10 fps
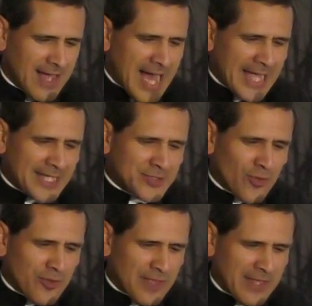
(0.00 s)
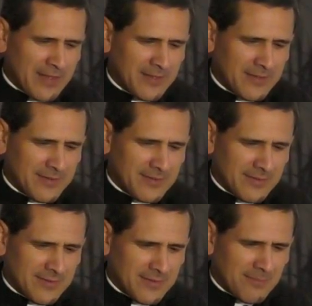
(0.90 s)
I adore thee.
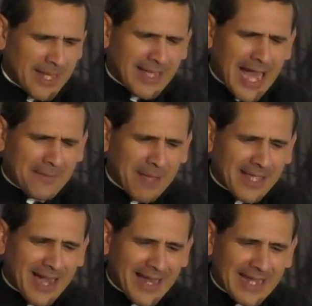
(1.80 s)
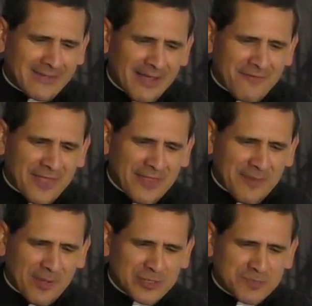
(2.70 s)
My God, I love thee in
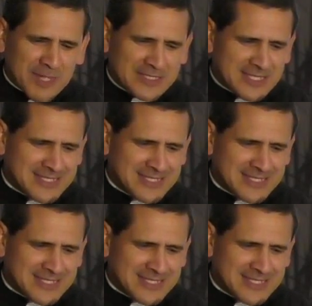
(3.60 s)
the most blessed